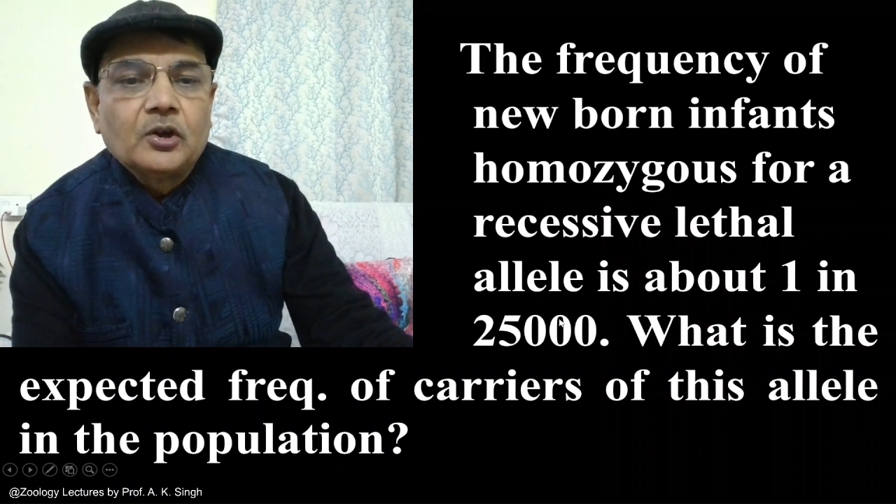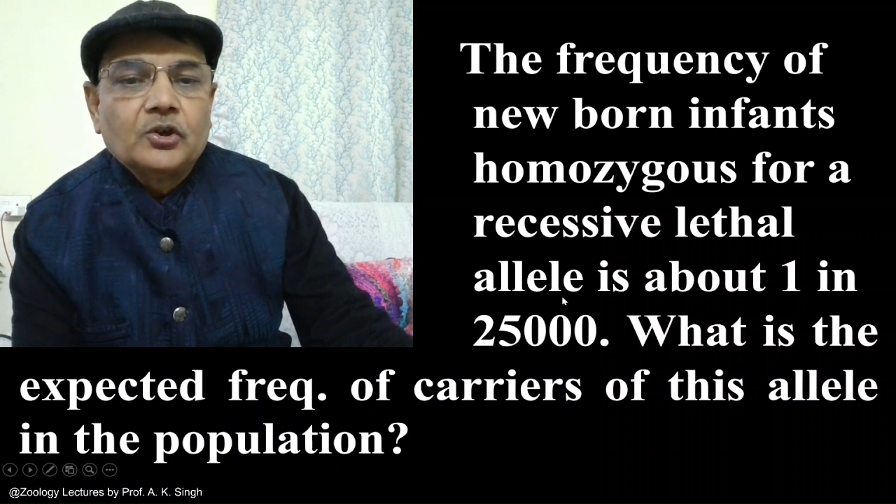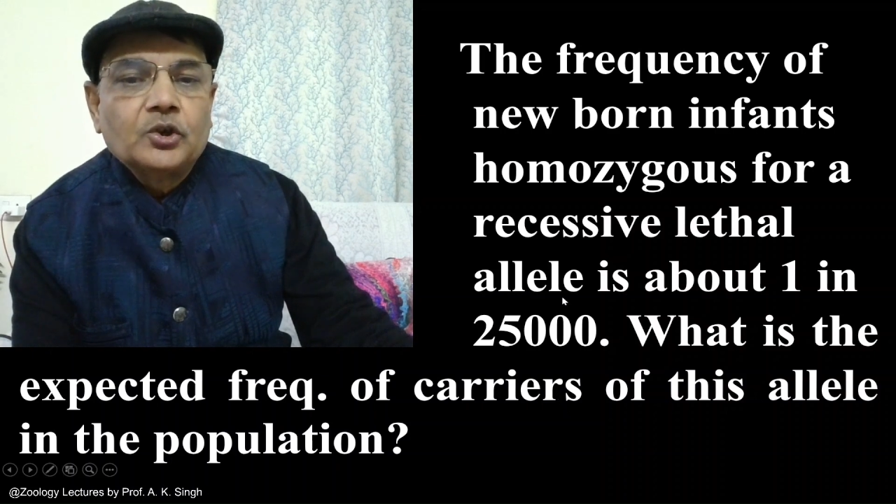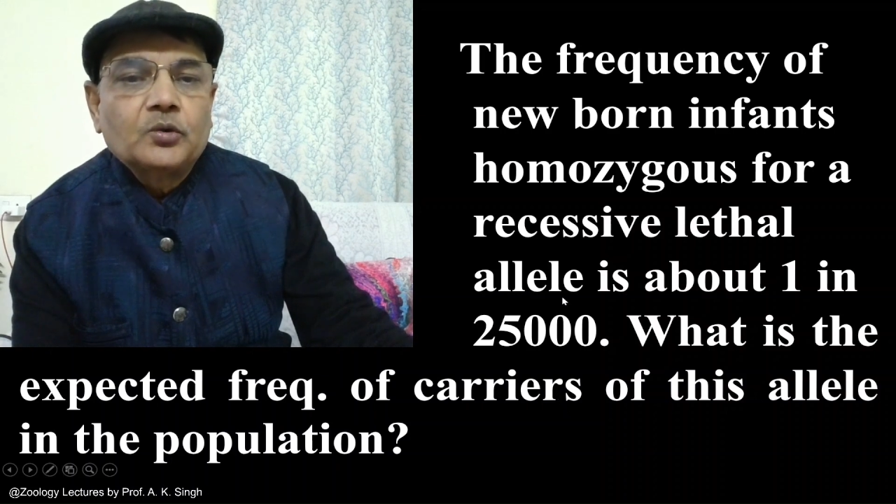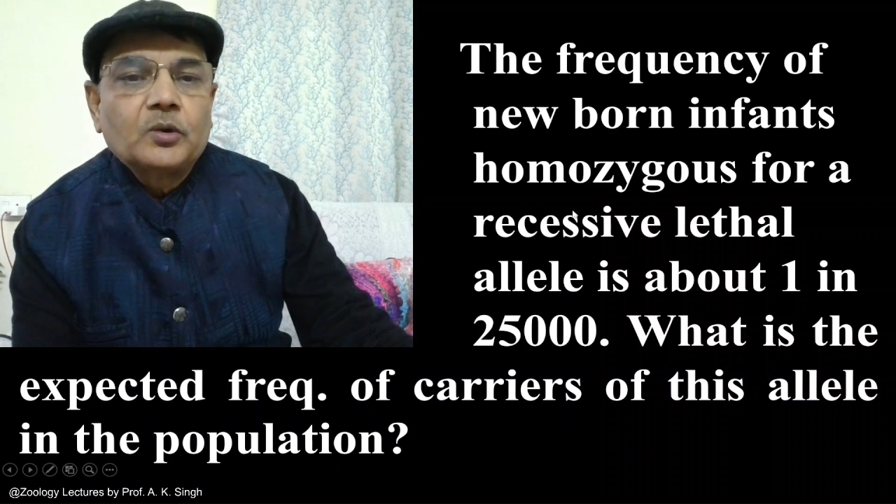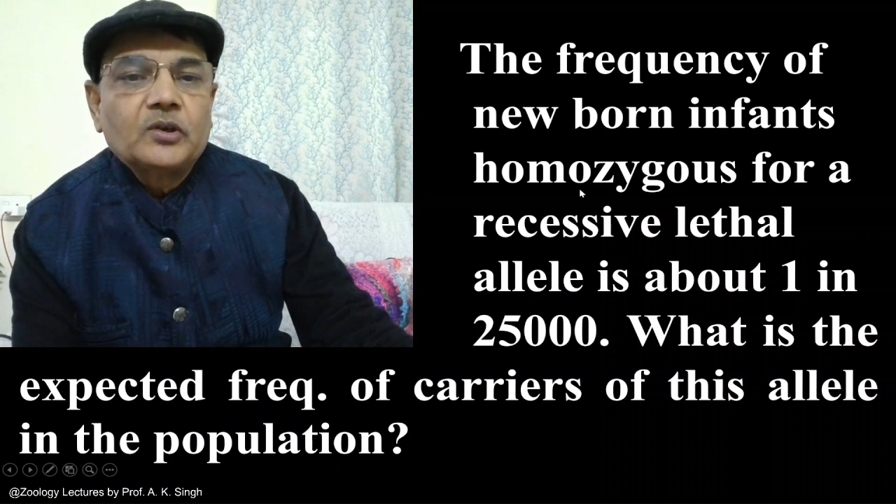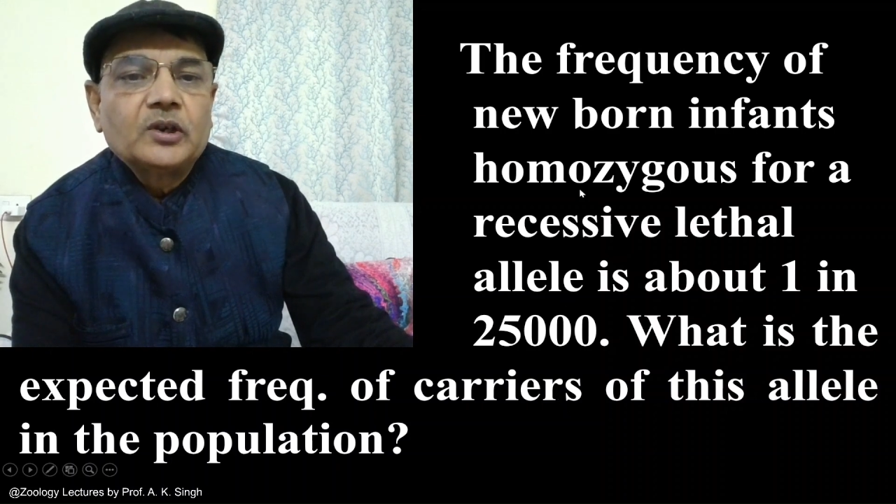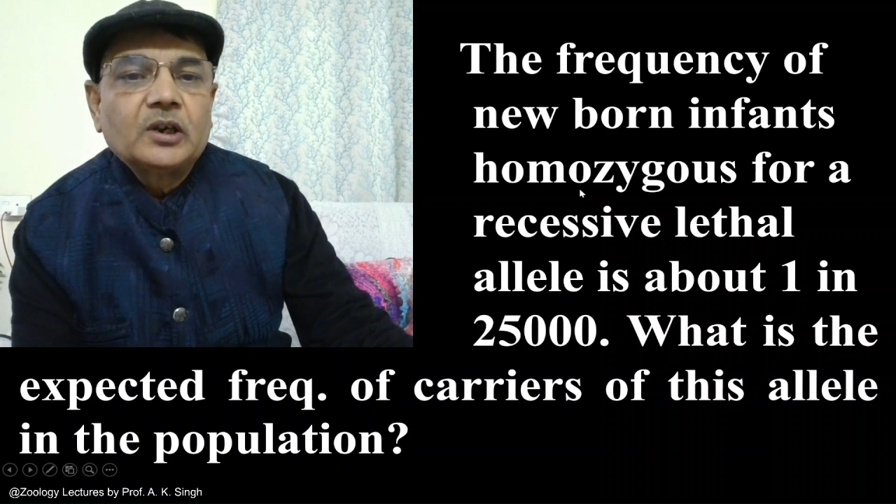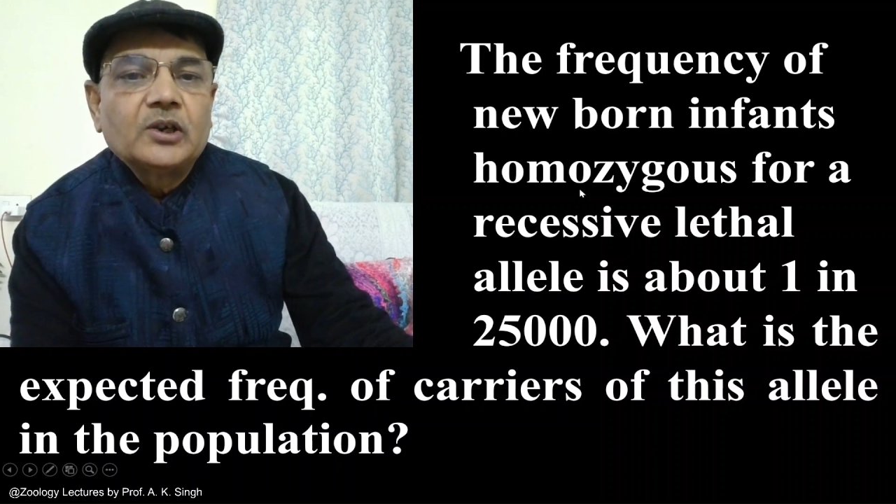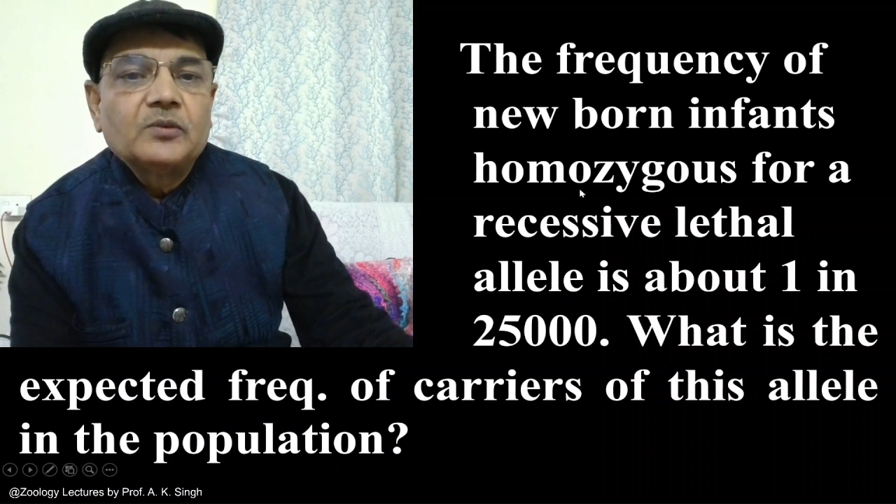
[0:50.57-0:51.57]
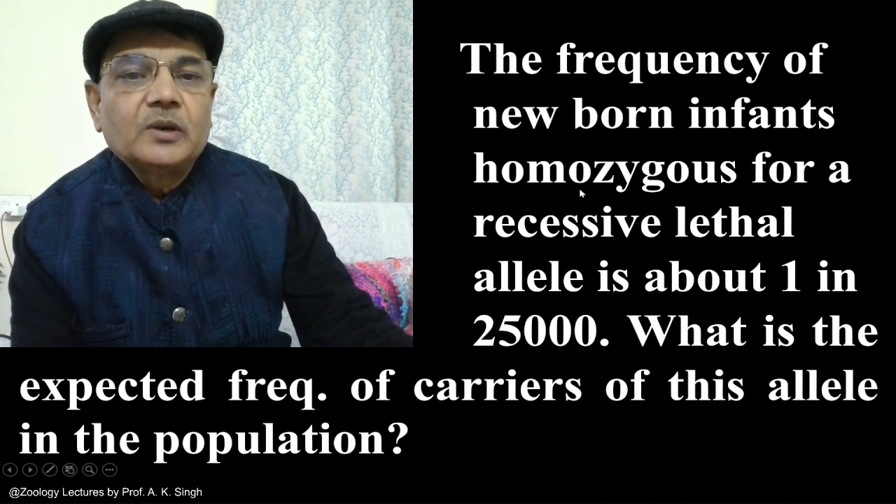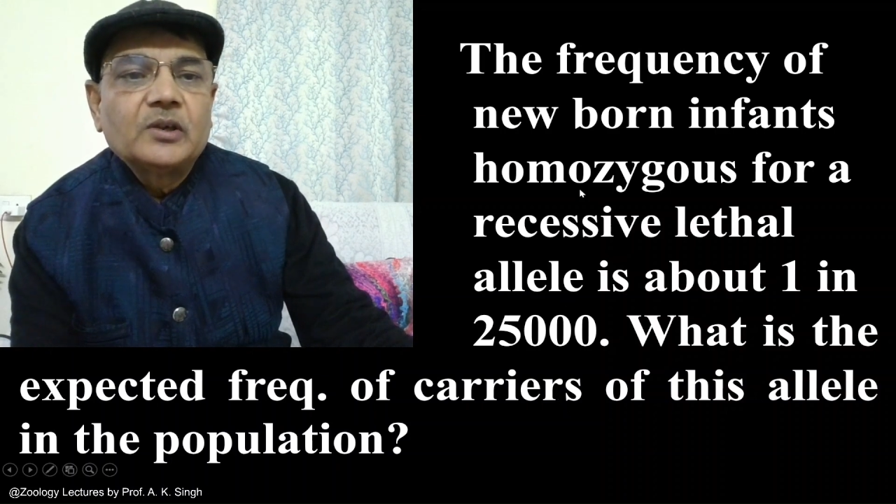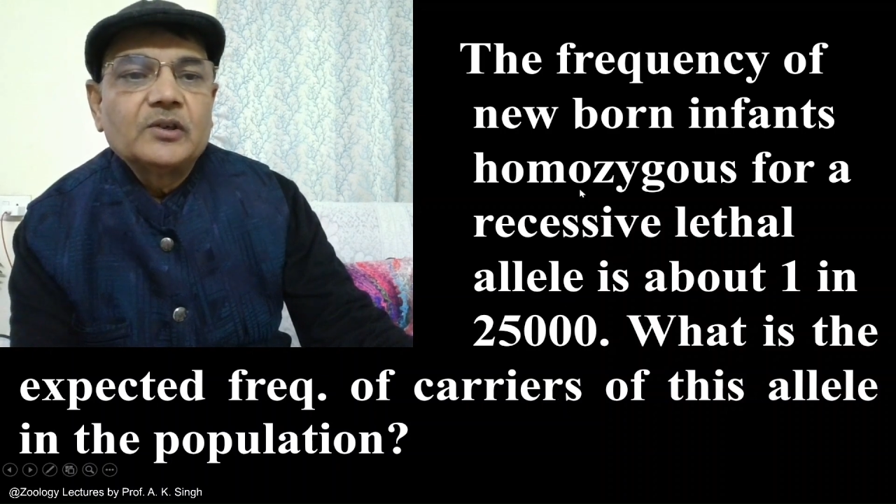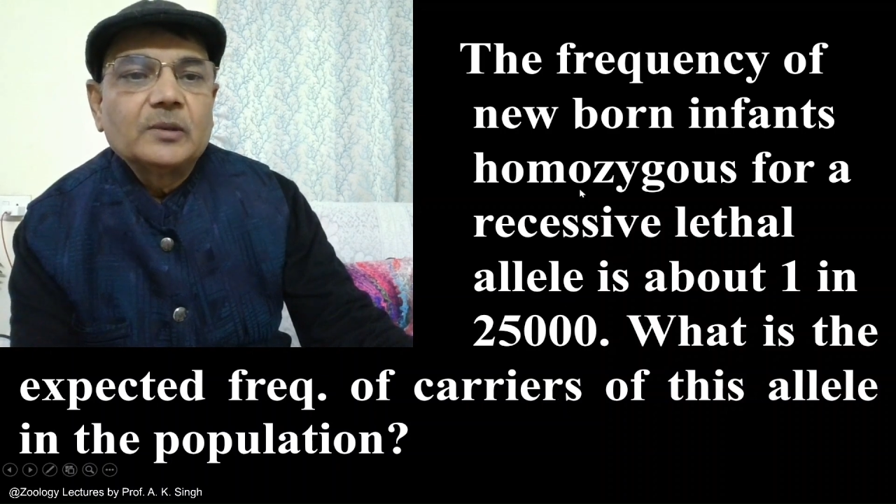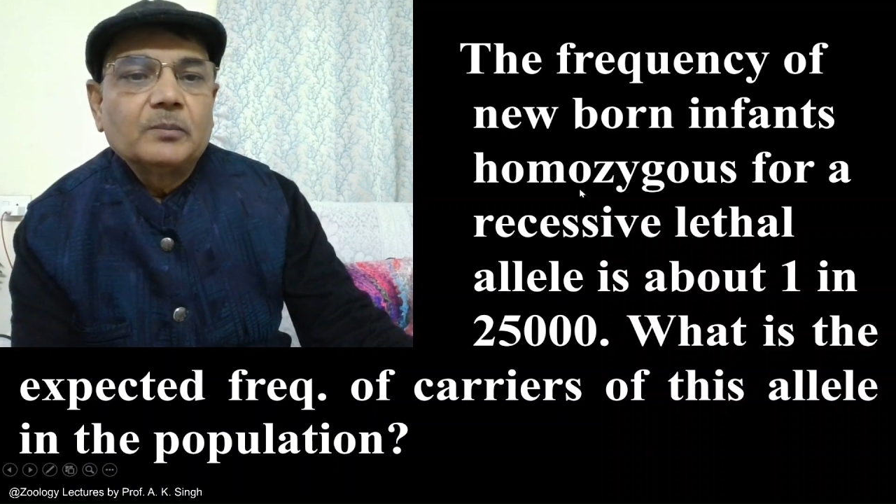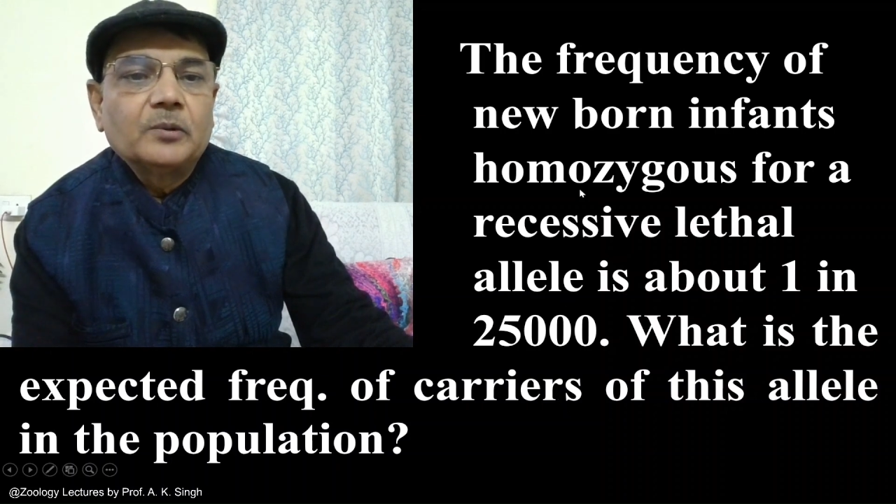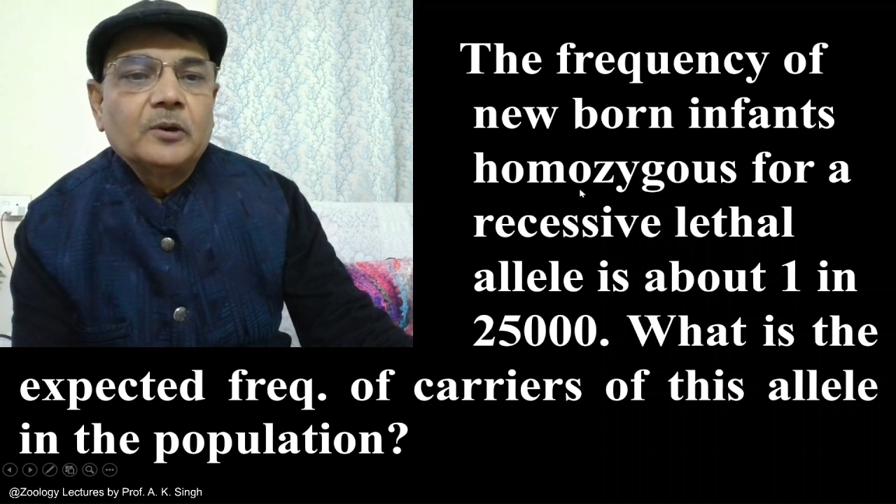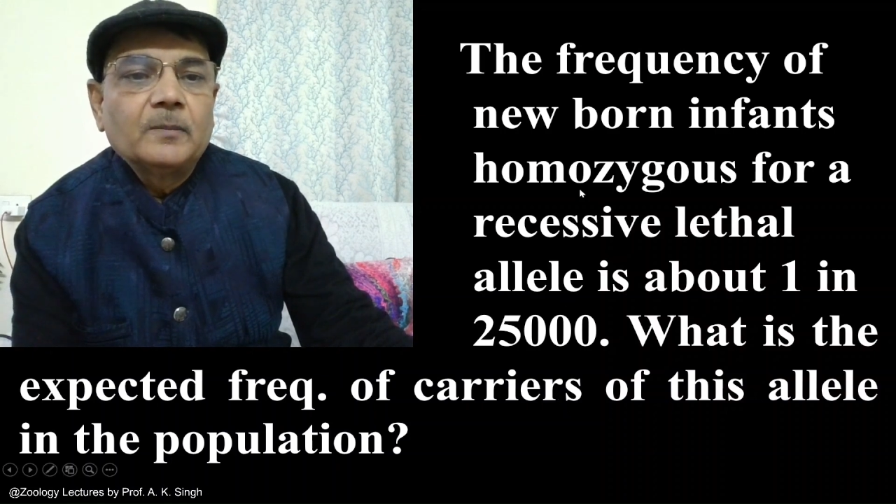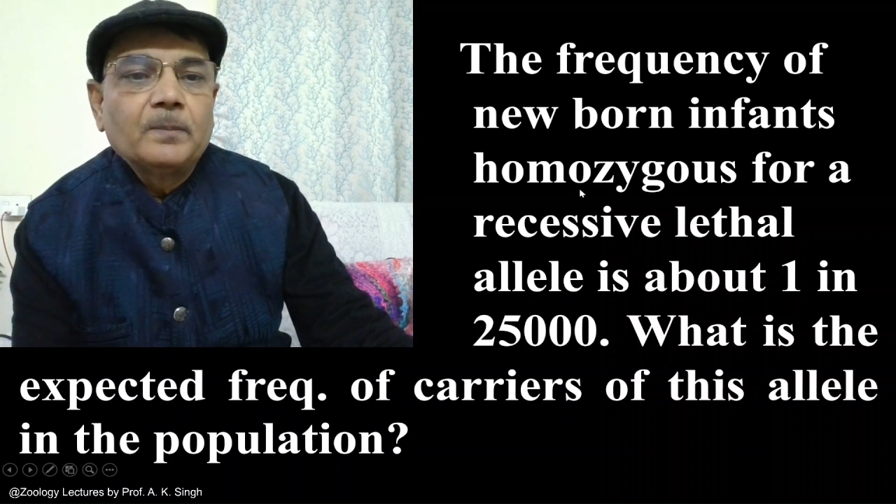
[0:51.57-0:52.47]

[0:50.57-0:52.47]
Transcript: So, question is very simple.